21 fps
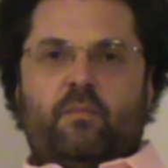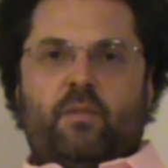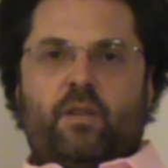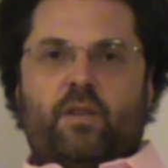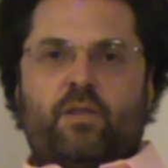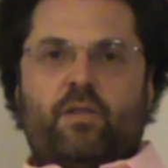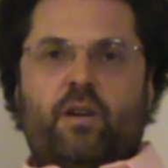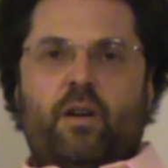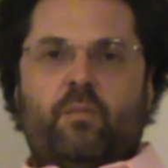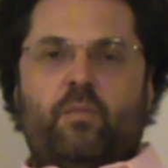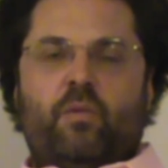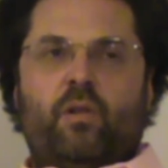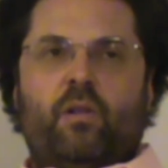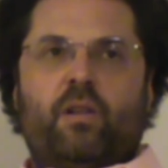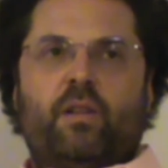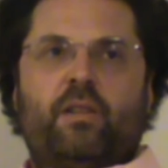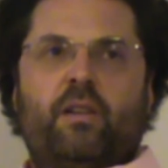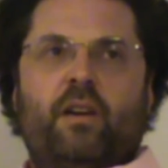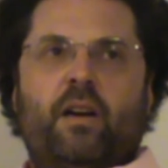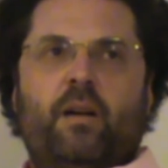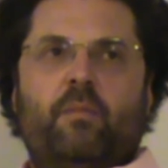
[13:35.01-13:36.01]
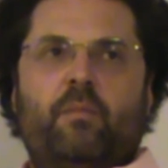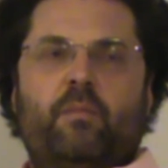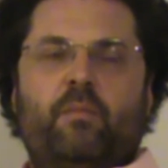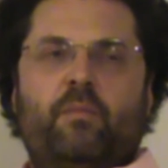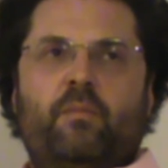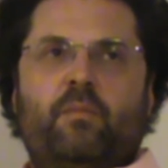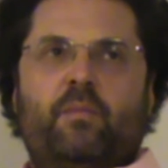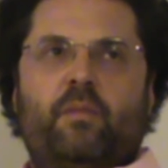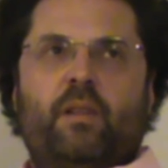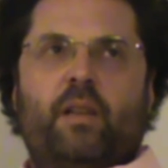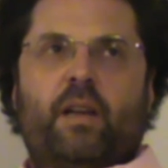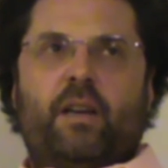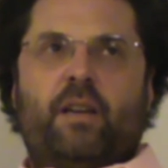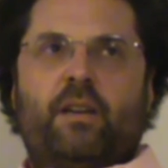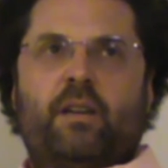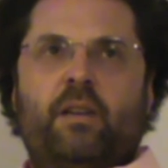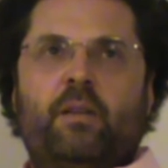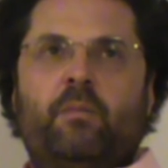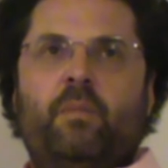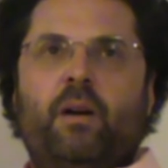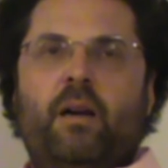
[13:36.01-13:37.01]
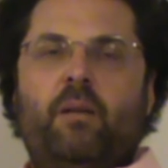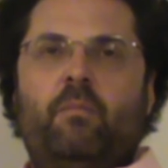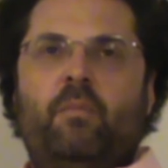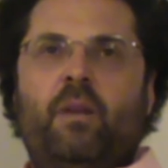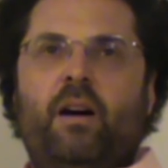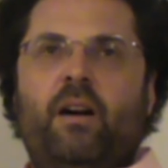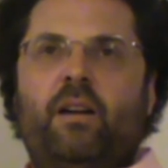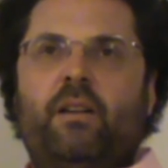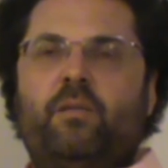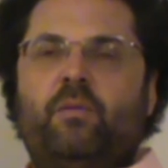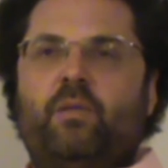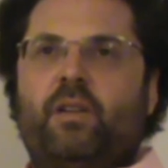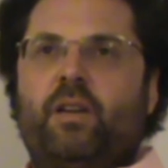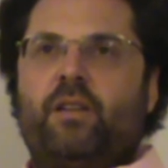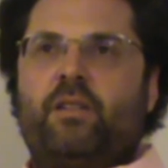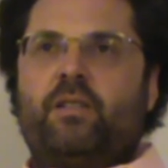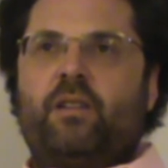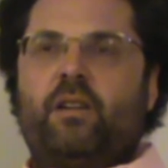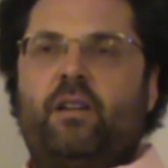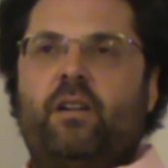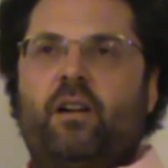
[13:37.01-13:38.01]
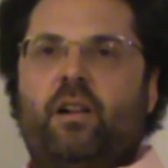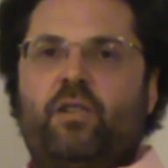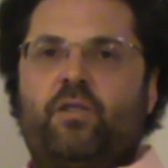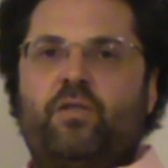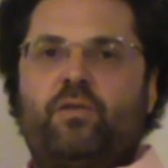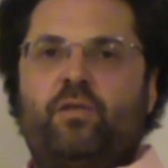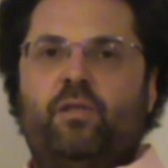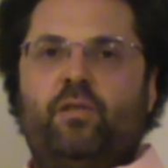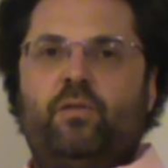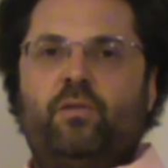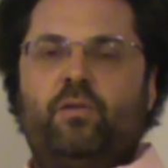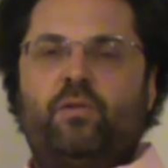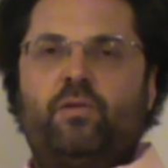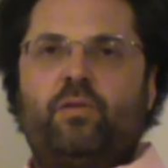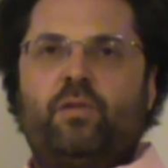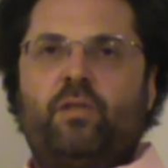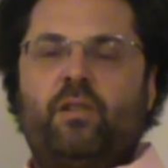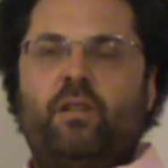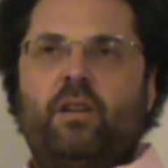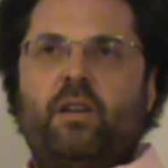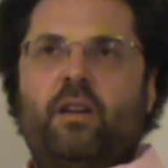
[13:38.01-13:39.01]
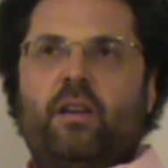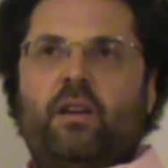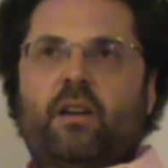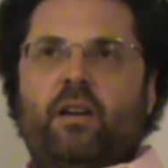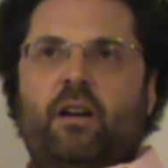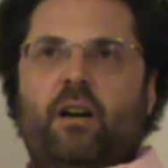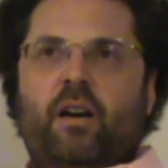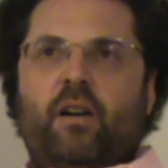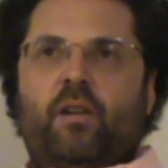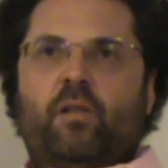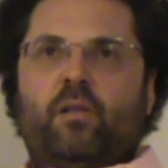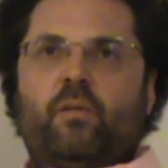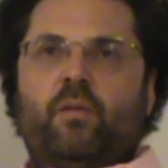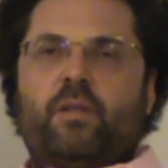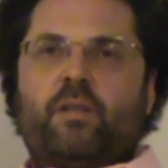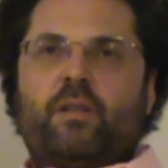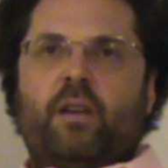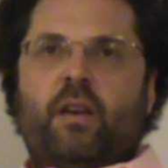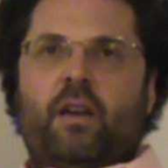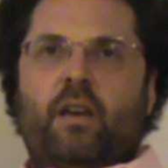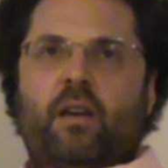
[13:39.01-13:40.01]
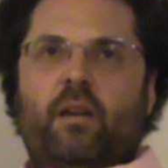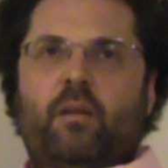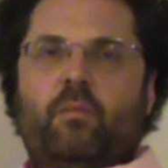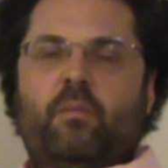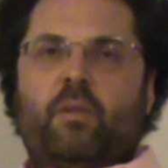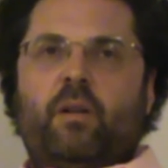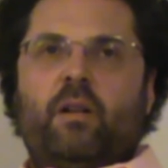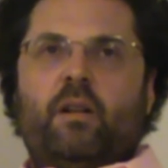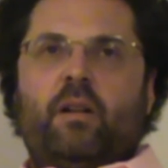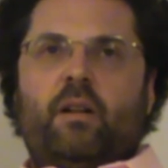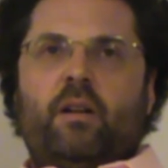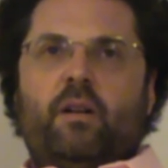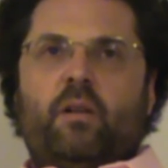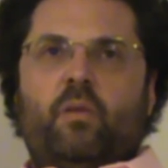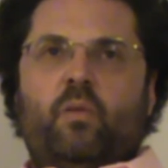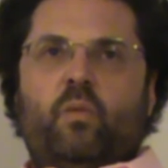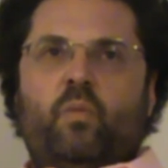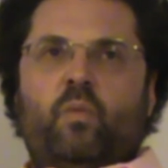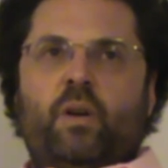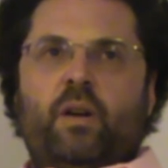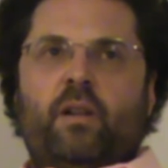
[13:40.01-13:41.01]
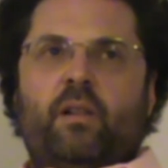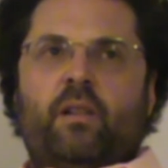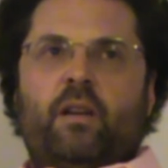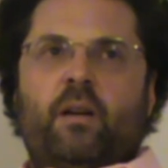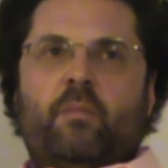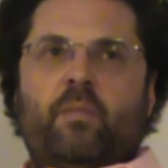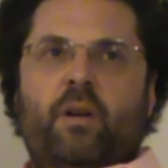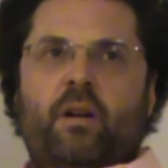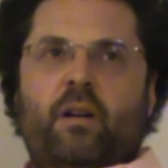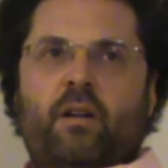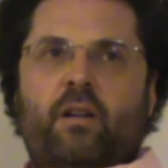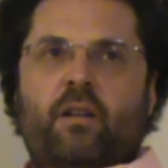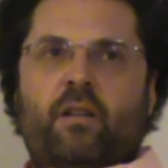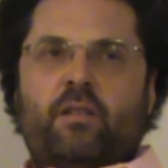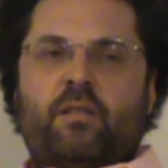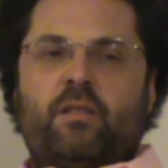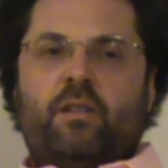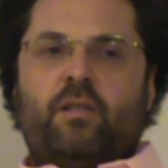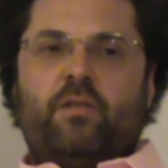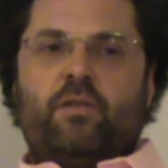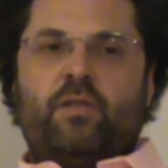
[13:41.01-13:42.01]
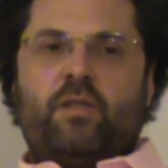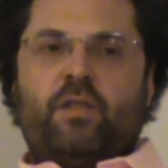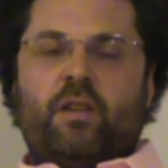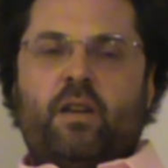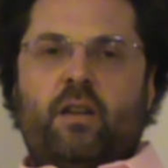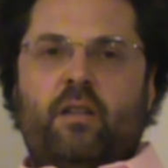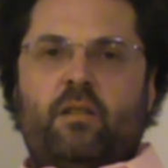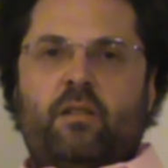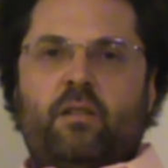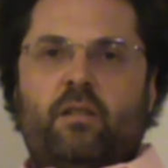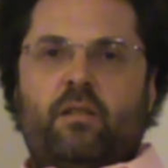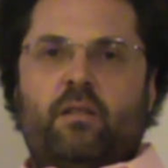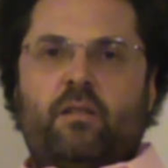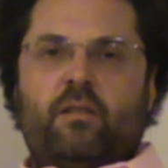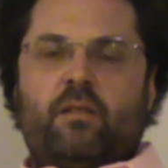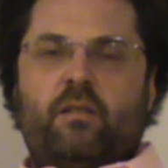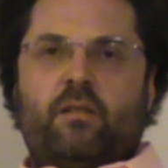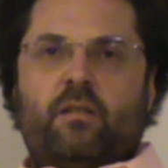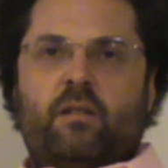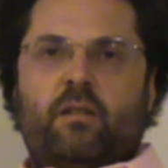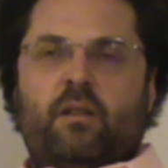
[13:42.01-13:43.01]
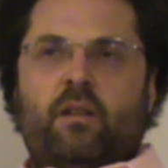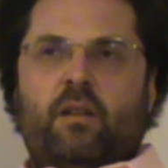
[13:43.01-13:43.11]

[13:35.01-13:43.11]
So I'm all the time, like in my mind, when I say culturally neutral, I always aim, will Americans understand this?